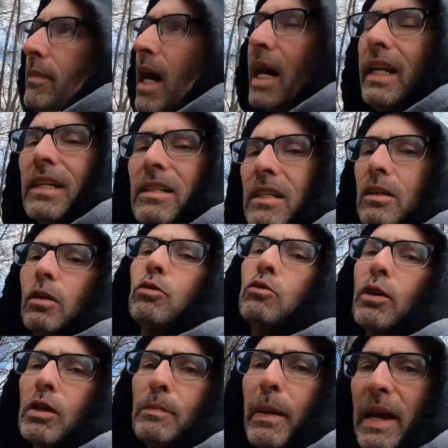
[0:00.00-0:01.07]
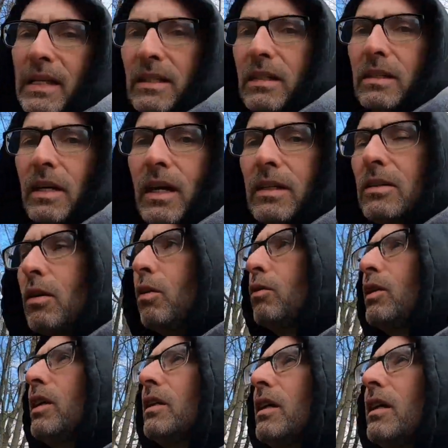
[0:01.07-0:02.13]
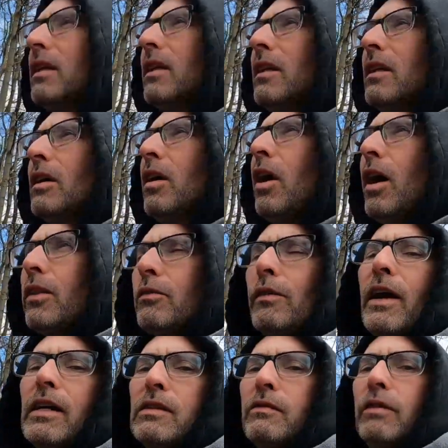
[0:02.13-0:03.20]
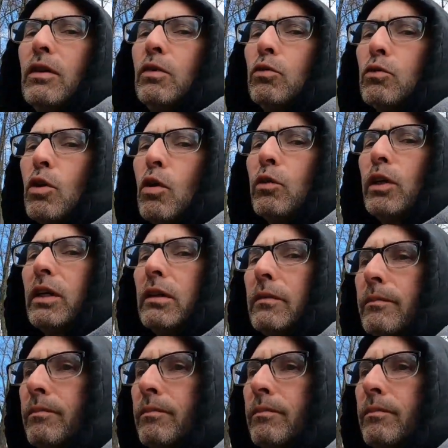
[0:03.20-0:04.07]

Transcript: I didn't see no trespassing signs, only that authorized vehicles only.